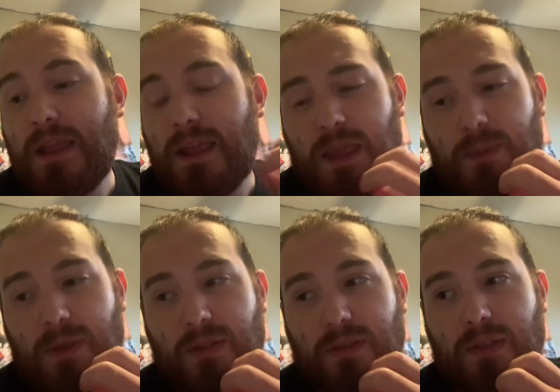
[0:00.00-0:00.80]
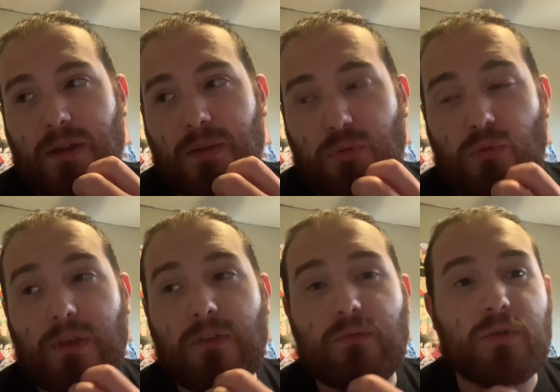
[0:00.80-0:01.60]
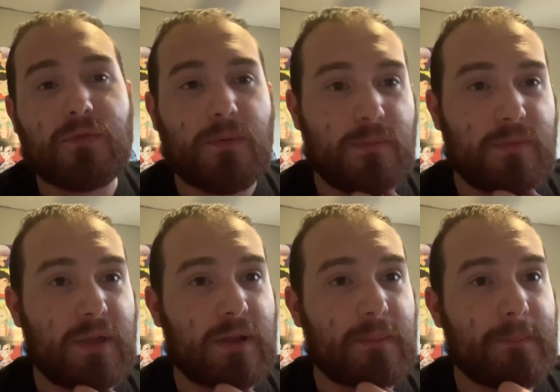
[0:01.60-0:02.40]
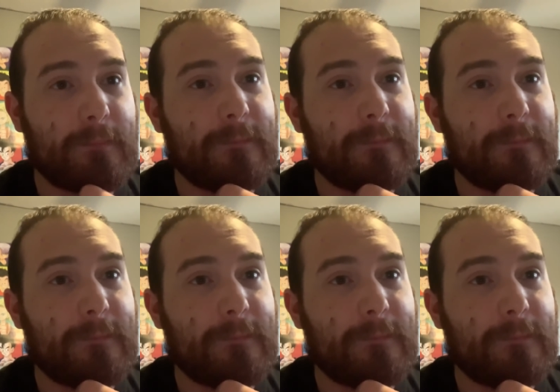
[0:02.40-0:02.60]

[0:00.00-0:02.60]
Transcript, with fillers: him and their employees work from home there,